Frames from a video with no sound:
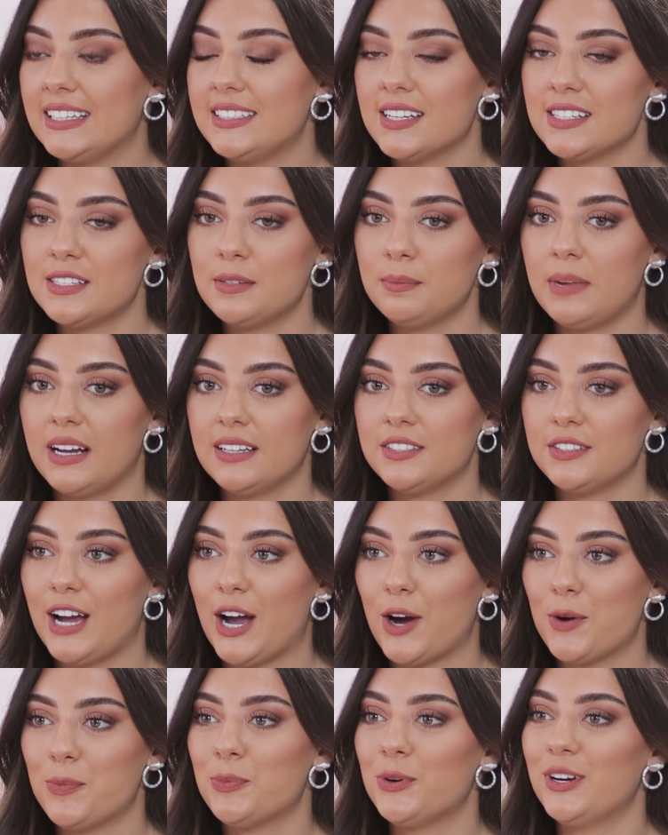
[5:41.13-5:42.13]
It doesn't matter
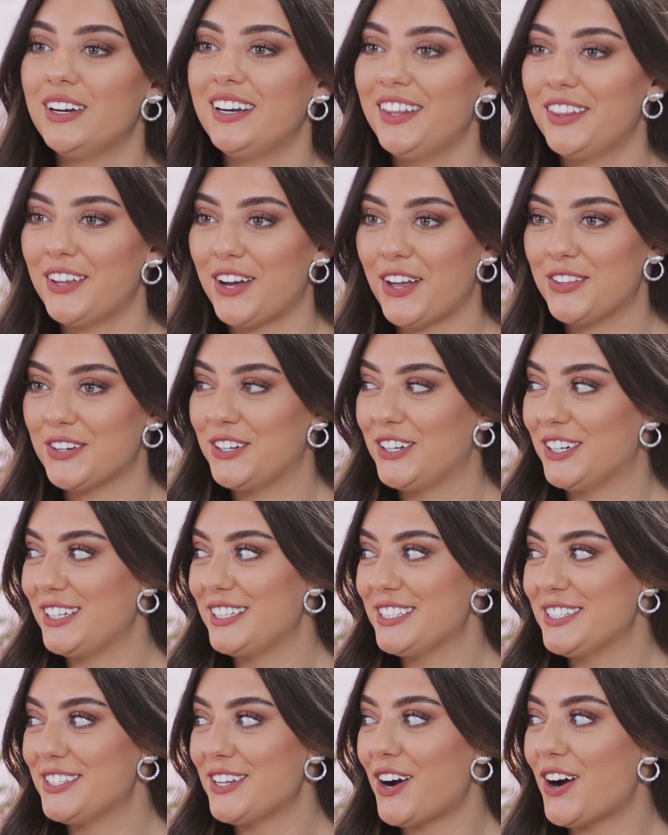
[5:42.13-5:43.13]
how pretty the other
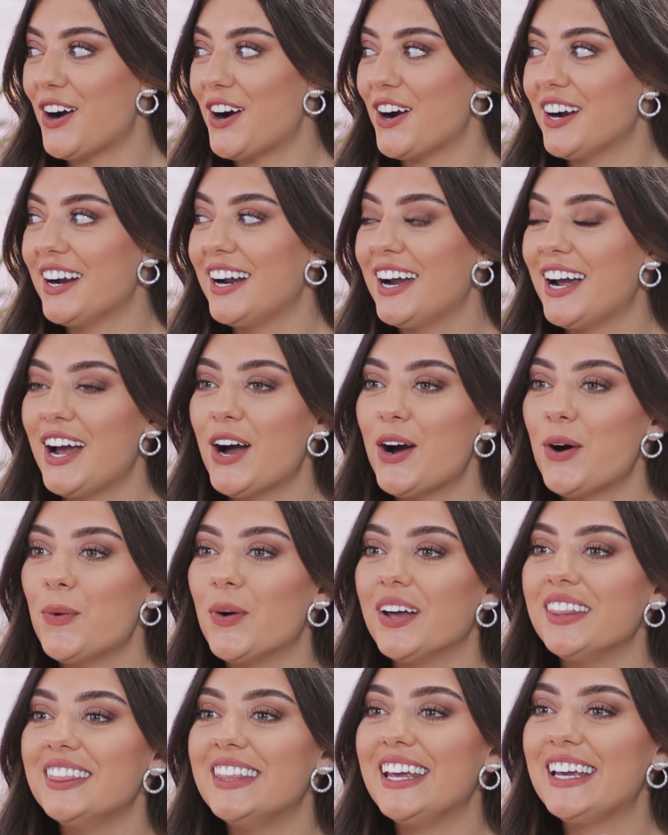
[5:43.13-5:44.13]
girls yeah. are, yeah, yeah.
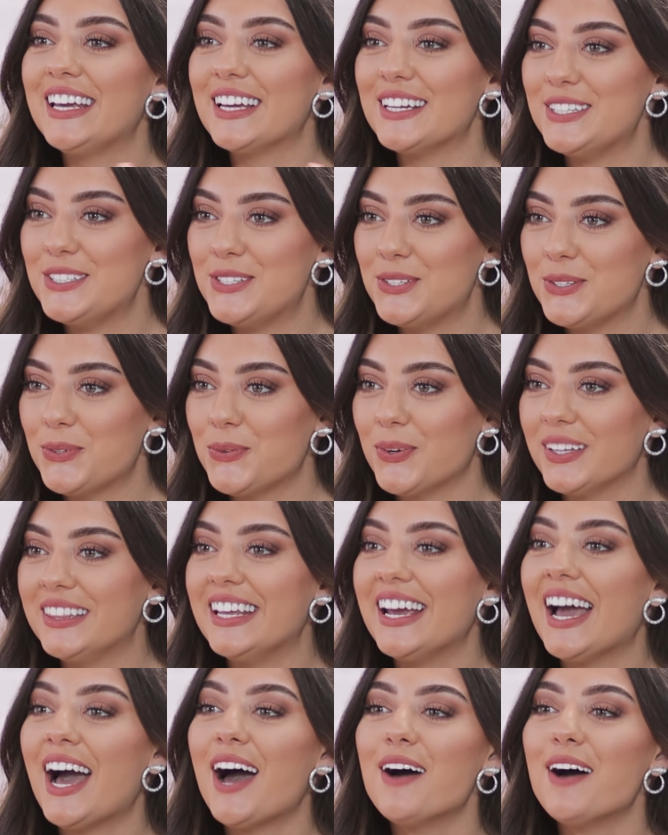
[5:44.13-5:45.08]
what they can do, what they